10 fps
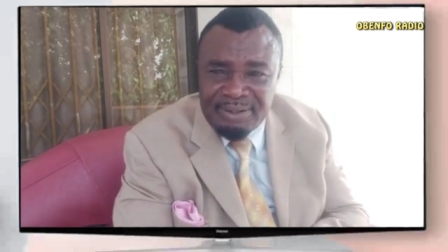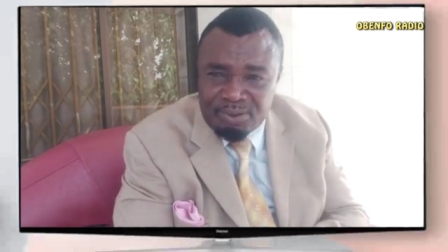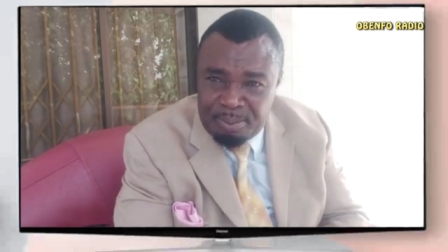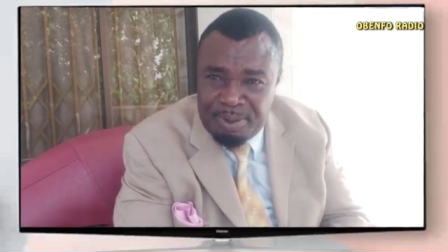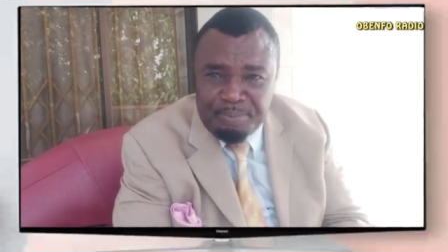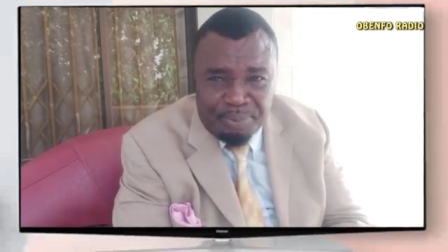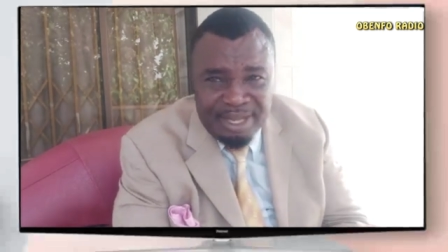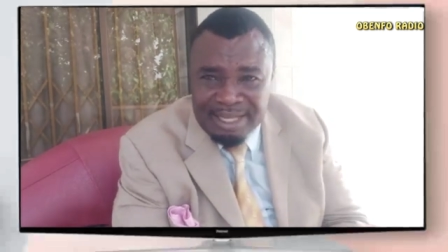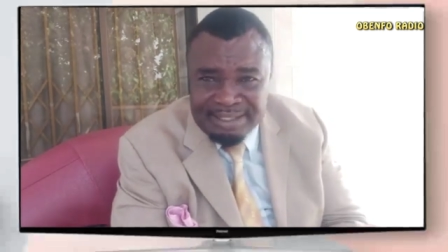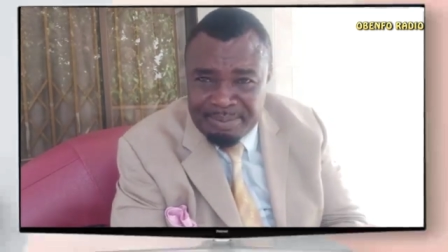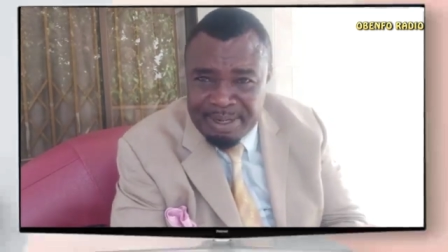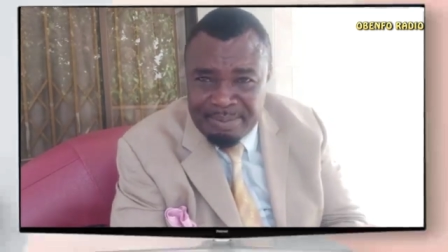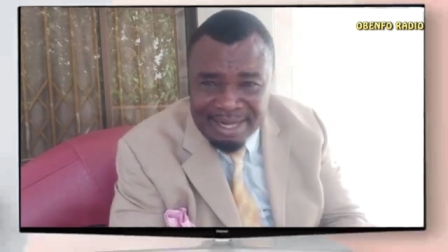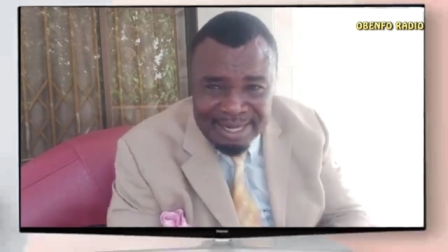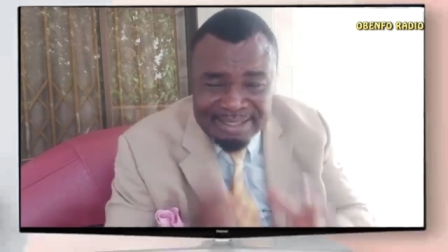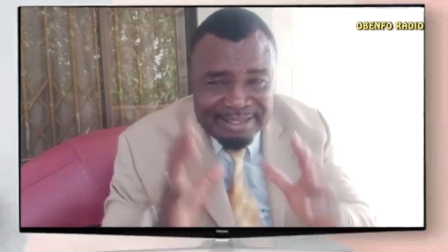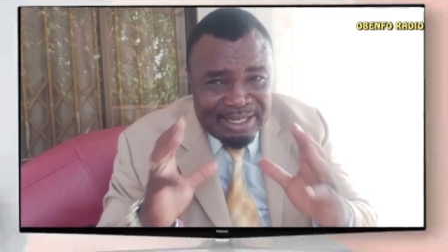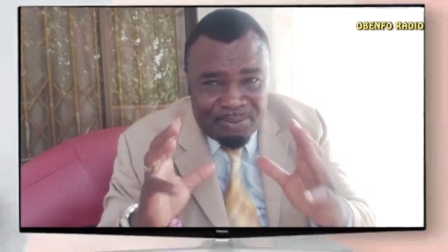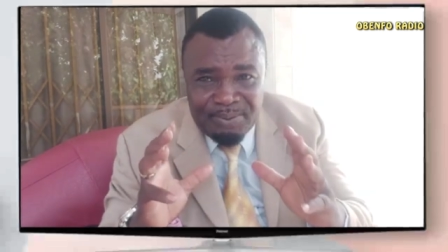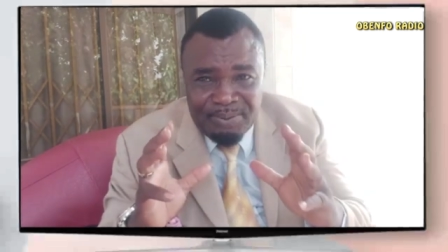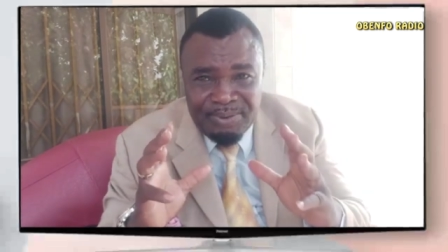So be poor somewhere, be catch them.